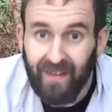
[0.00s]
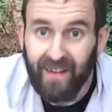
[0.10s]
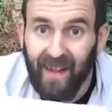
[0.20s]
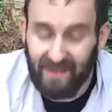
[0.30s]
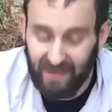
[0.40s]

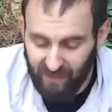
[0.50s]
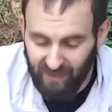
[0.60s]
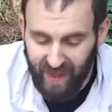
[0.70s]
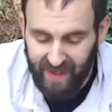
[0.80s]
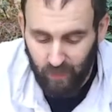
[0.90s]
Yes, so
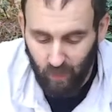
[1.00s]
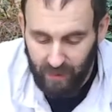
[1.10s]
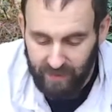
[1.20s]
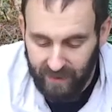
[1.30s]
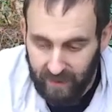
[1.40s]
that is what I
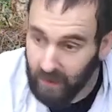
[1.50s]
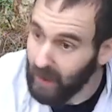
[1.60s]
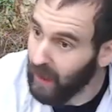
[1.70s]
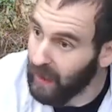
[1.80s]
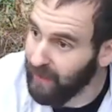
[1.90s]
did.
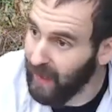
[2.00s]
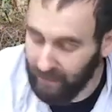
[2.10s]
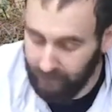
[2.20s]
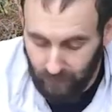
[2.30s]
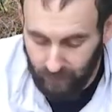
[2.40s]
I found a
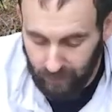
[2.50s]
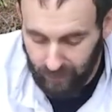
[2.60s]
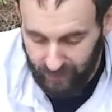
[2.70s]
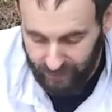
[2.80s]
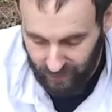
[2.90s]
problem
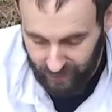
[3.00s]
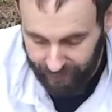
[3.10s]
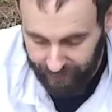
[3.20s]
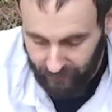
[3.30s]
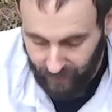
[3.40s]
last night.
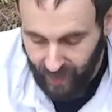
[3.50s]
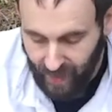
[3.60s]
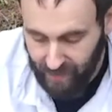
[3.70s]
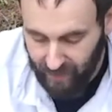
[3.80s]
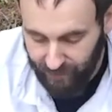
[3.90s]
I
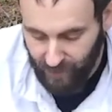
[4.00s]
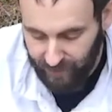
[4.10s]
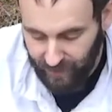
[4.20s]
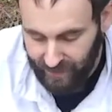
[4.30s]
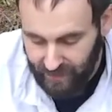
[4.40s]
had no
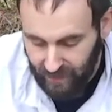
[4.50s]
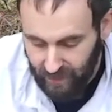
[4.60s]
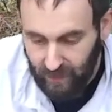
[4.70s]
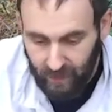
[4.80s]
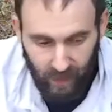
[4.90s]
first aid.
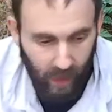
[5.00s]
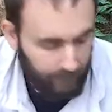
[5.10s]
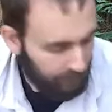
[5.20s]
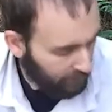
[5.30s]
I put my